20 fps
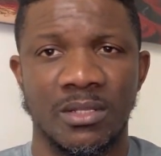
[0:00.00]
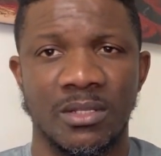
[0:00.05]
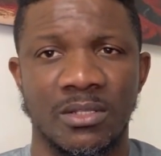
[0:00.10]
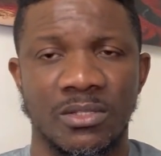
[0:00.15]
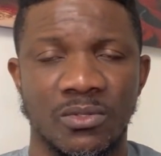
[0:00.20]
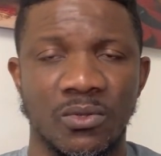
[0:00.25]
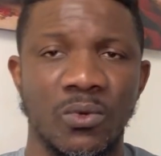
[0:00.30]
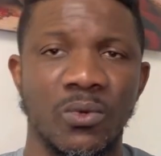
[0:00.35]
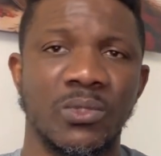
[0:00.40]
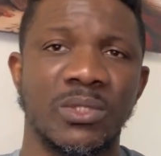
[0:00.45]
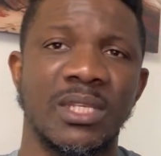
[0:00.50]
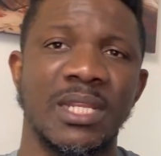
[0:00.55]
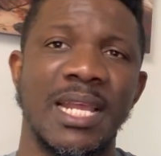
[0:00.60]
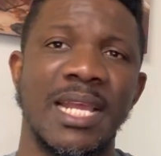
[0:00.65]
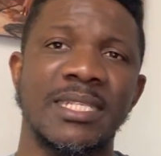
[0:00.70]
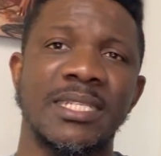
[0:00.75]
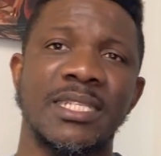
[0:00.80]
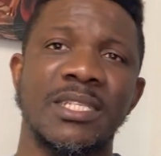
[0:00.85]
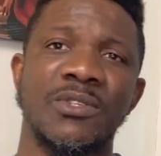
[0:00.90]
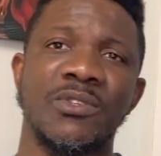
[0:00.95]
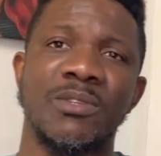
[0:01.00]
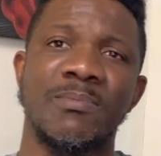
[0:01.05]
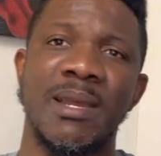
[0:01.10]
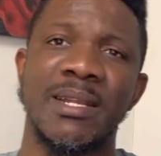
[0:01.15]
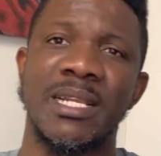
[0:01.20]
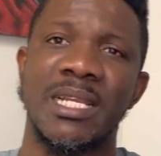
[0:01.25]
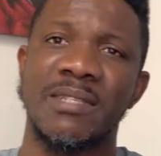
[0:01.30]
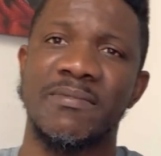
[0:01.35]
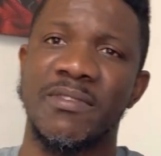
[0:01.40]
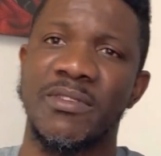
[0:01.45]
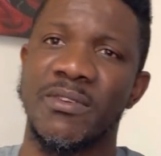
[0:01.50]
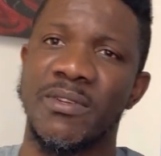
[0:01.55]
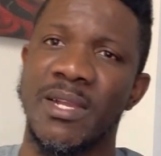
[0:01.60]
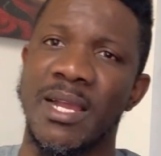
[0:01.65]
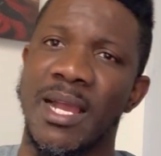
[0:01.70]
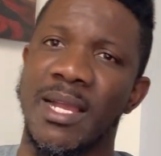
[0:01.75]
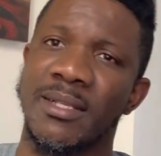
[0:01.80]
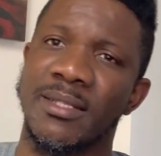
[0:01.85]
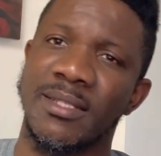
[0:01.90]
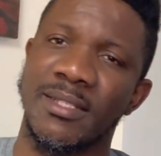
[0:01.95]
So till I see you in my next video,
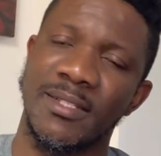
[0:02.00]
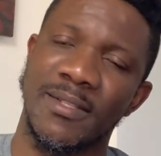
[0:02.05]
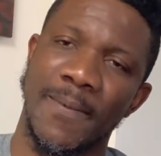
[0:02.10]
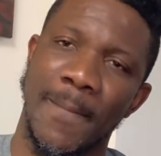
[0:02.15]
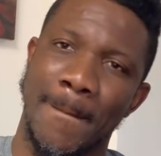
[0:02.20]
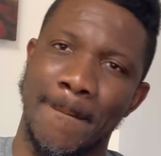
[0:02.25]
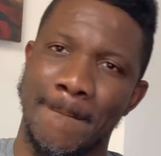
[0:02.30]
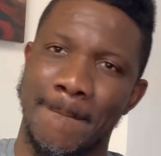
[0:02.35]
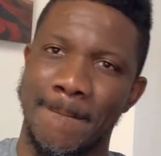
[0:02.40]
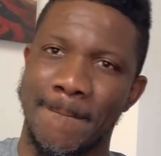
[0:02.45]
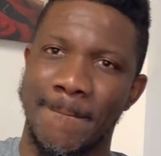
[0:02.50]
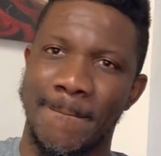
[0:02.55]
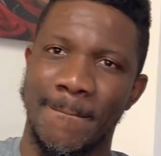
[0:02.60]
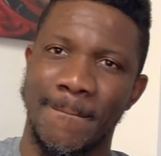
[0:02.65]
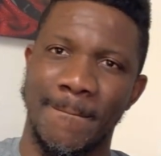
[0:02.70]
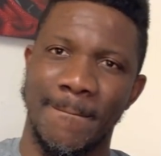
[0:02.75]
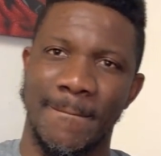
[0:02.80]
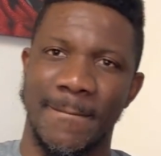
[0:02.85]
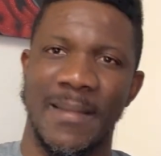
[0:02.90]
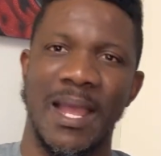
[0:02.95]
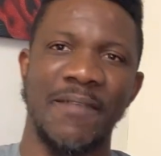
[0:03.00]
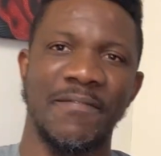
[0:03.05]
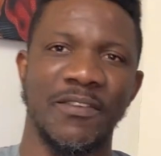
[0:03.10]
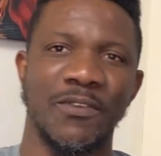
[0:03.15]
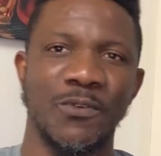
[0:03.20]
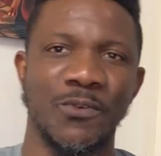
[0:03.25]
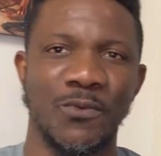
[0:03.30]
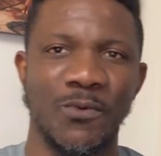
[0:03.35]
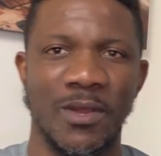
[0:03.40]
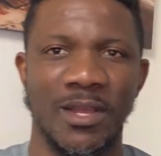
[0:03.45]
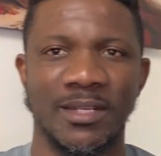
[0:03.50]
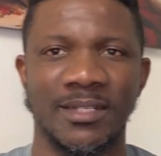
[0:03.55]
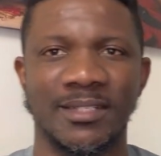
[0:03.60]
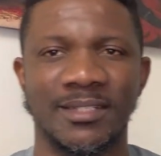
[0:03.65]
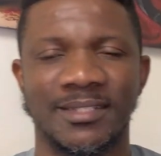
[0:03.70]
guys, have a good one.